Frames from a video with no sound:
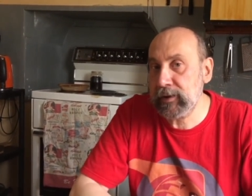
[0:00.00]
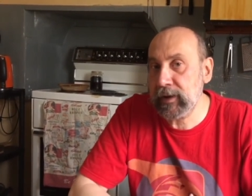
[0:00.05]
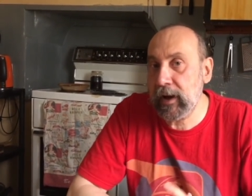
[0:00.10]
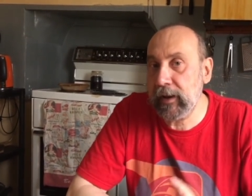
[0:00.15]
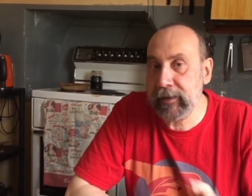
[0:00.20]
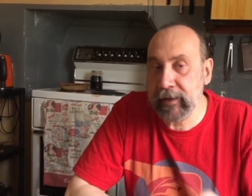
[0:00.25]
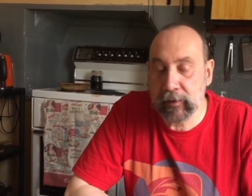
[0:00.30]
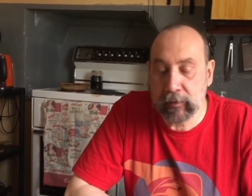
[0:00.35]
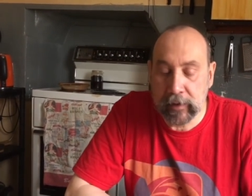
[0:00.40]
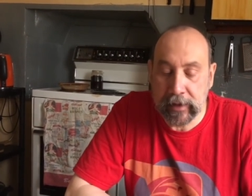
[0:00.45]
And
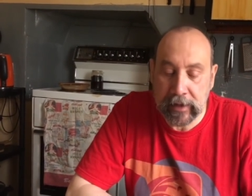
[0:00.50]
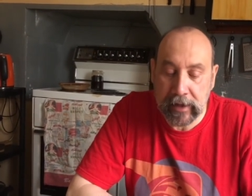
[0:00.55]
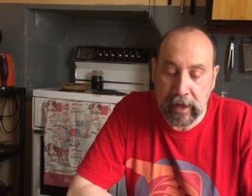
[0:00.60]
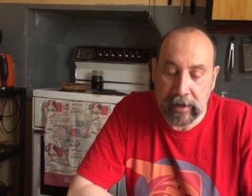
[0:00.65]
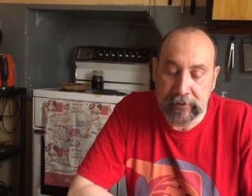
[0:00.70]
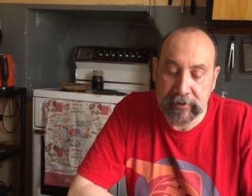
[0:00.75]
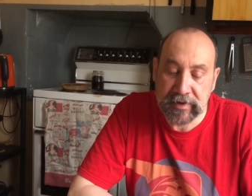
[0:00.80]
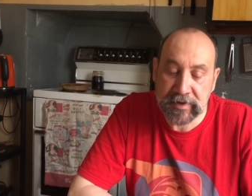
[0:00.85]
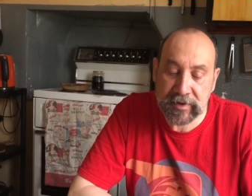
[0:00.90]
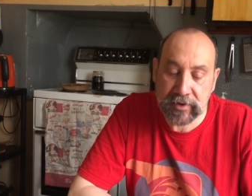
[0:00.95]
I think when he
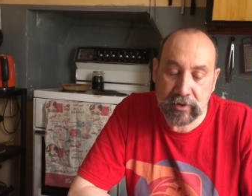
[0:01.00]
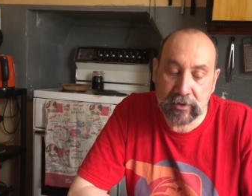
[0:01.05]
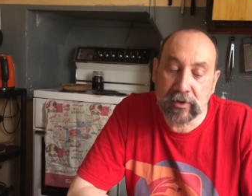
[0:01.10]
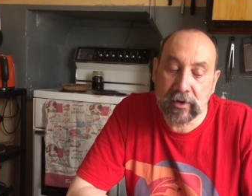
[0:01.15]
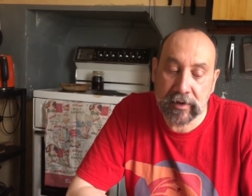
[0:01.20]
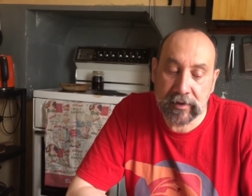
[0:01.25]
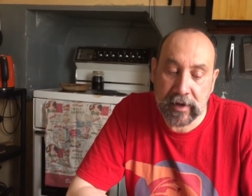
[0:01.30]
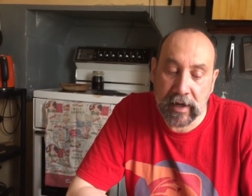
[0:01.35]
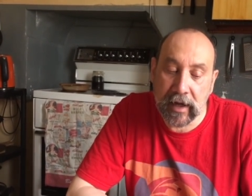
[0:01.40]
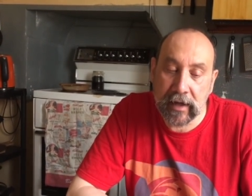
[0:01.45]
gave his
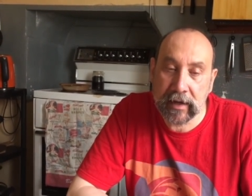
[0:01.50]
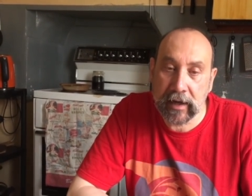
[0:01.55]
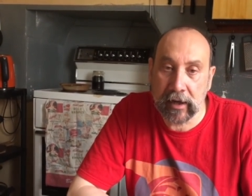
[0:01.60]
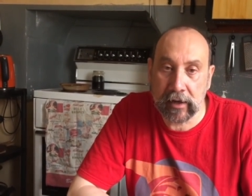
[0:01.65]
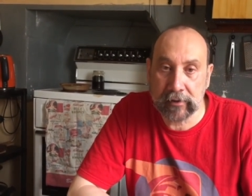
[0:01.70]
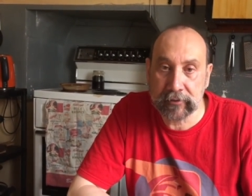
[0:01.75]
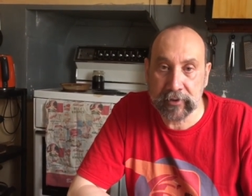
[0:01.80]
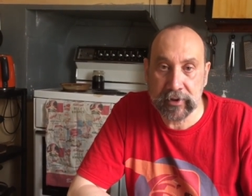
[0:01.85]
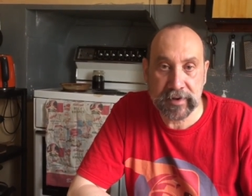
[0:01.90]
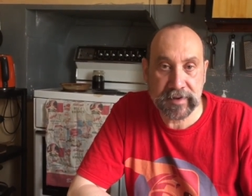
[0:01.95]
talk at the Art
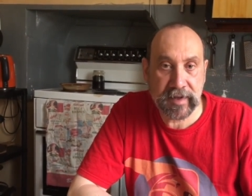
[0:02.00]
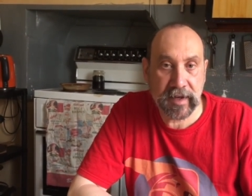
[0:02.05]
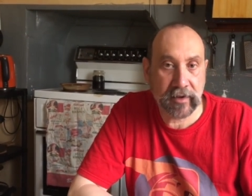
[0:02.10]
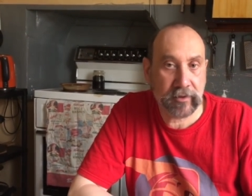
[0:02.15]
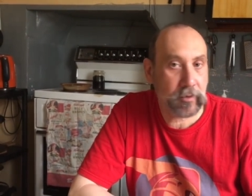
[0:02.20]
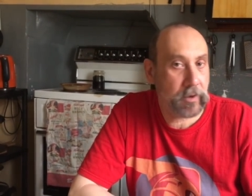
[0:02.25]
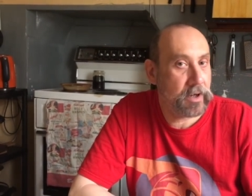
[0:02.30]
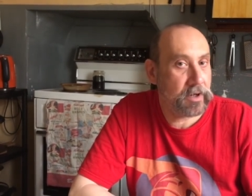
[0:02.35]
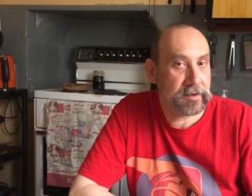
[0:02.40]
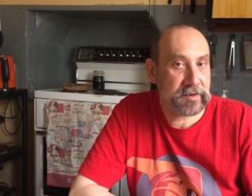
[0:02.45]
Gallery of New
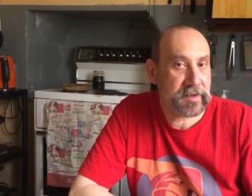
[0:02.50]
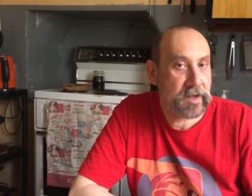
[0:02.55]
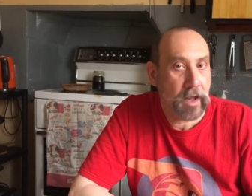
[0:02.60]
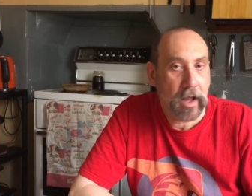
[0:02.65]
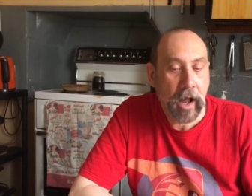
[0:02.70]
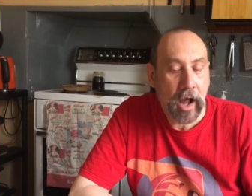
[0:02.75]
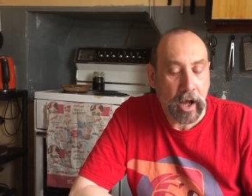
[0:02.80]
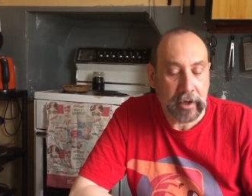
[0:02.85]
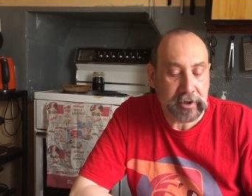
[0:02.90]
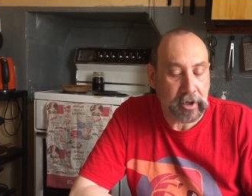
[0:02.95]
South Wales,
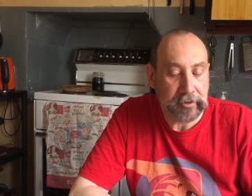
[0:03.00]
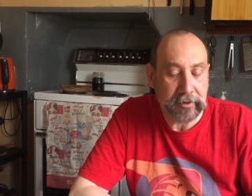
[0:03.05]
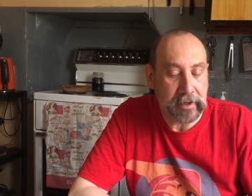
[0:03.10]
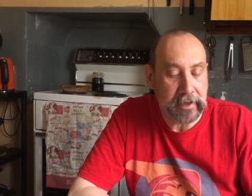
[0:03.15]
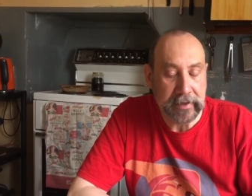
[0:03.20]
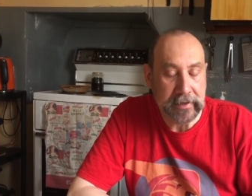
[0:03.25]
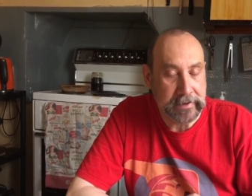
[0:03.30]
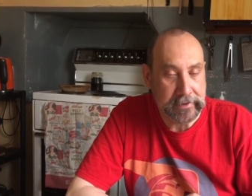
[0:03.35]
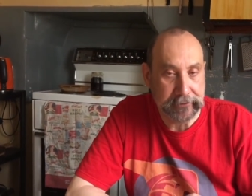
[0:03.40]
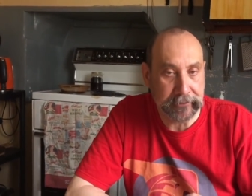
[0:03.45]
I don't
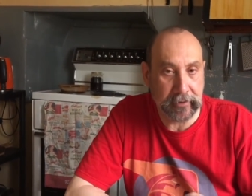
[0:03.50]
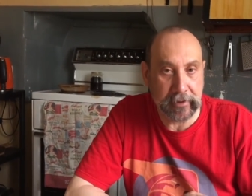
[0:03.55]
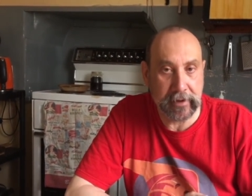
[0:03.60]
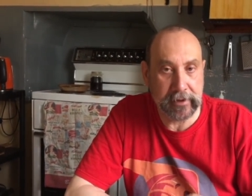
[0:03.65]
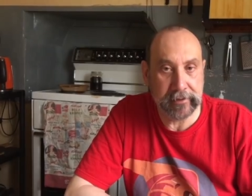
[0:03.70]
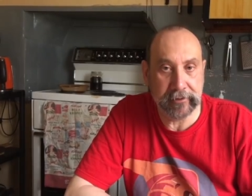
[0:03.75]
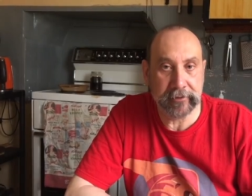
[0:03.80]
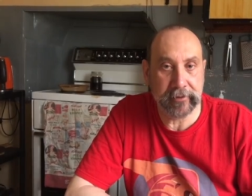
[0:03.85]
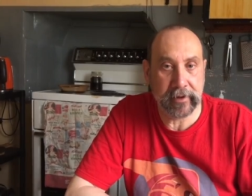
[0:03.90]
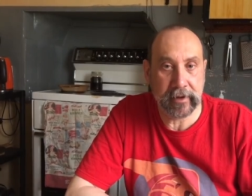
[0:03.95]
think he'd
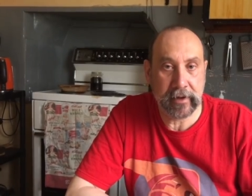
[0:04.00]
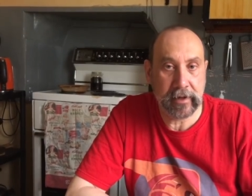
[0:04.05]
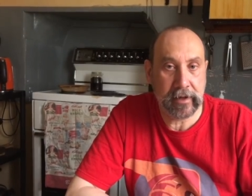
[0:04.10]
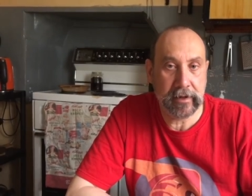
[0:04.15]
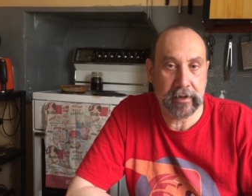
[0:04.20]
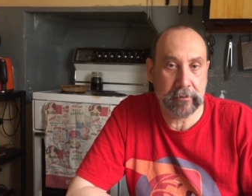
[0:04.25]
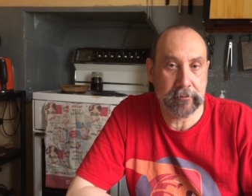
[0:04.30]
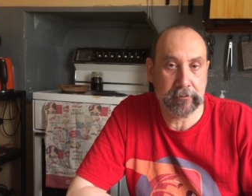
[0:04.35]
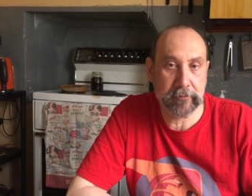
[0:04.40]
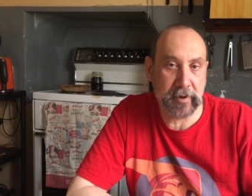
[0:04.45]
even
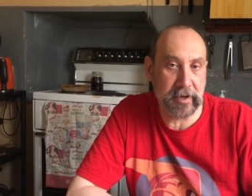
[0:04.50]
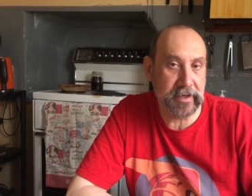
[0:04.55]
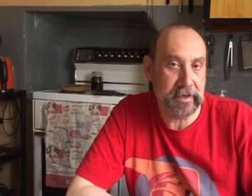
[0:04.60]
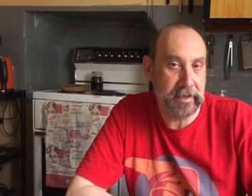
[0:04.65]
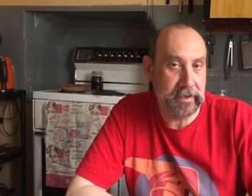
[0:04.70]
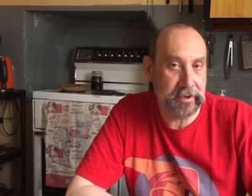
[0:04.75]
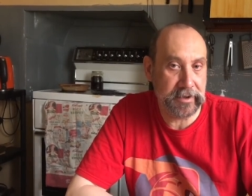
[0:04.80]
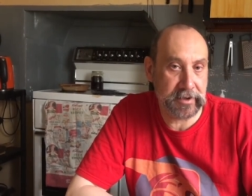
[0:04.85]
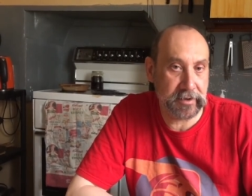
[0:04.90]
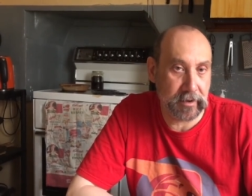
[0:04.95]
been
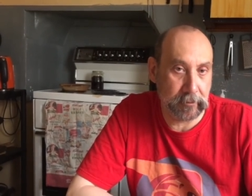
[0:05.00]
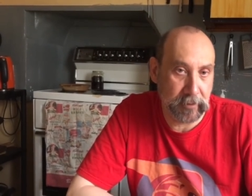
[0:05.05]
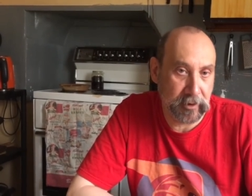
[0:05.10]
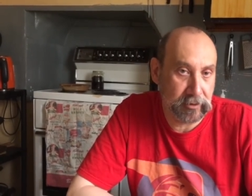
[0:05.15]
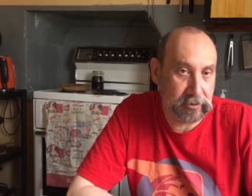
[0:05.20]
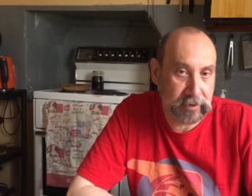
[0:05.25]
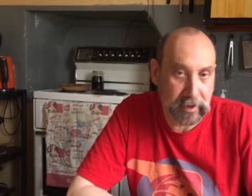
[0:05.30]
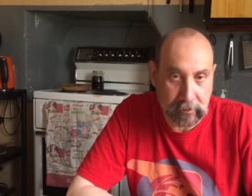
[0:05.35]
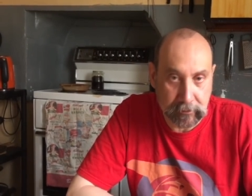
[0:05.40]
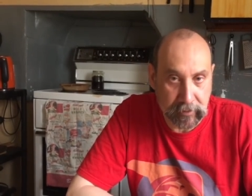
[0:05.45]
into the
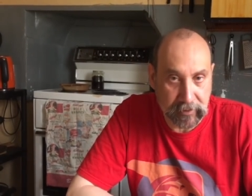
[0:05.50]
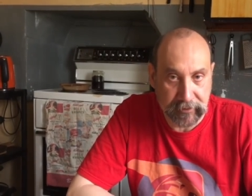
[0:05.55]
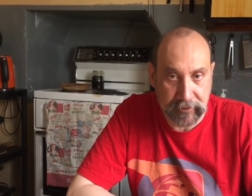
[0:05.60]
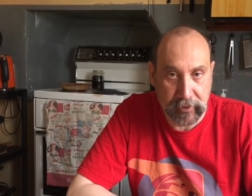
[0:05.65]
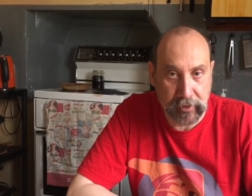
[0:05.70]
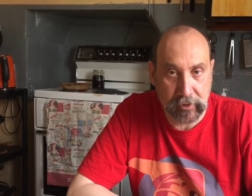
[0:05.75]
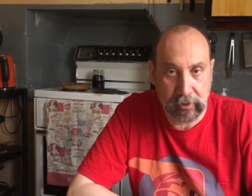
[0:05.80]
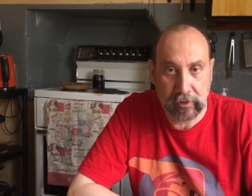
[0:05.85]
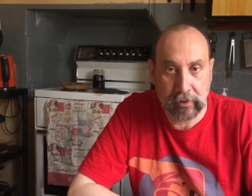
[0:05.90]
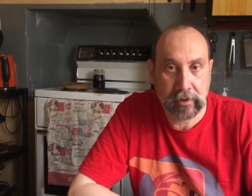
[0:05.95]
building
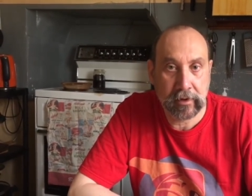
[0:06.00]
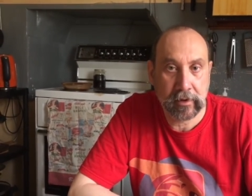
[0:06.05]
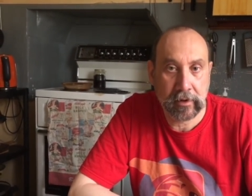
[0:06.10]
before,